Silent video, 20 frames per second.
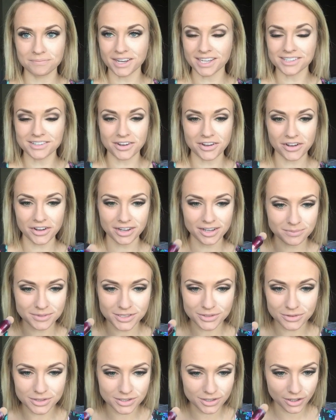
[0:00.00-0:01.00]
My dog,
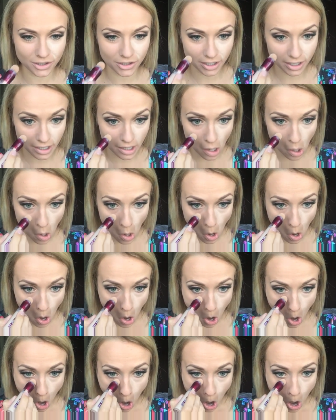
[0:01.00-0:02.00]
I'm so sorry.
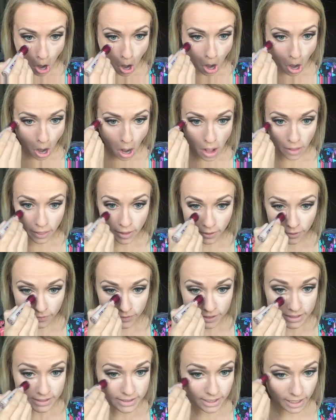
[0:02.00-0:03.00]
And then
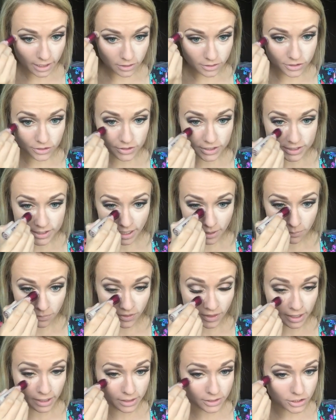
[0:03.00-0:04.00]
on this side, I'll do the same
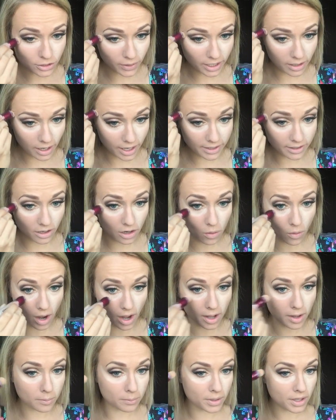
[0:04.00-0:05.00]
thing. So I kind of go
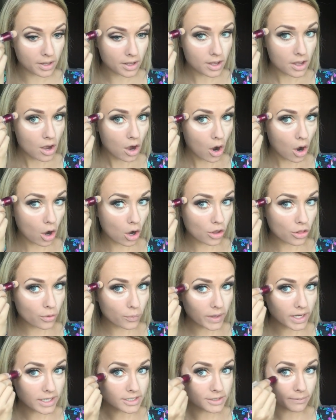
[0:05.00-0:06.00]
up all
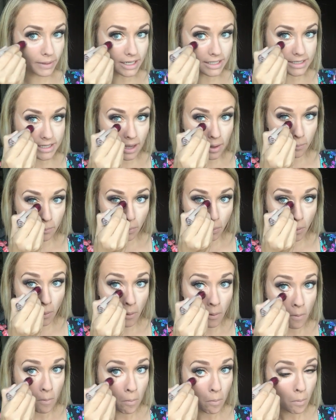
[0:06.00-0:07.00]
the way to my temple,
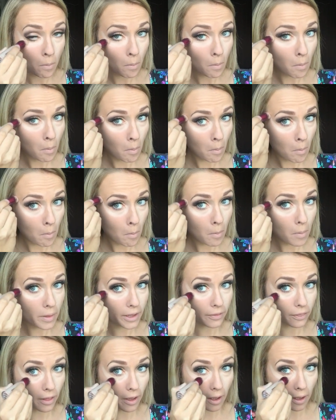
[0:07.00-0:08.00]

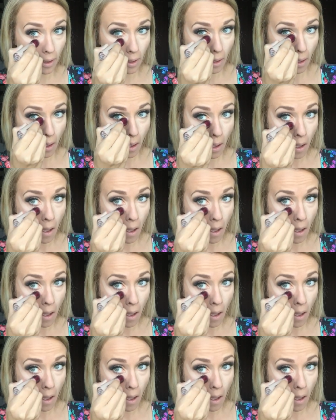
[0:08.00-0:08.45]
like that.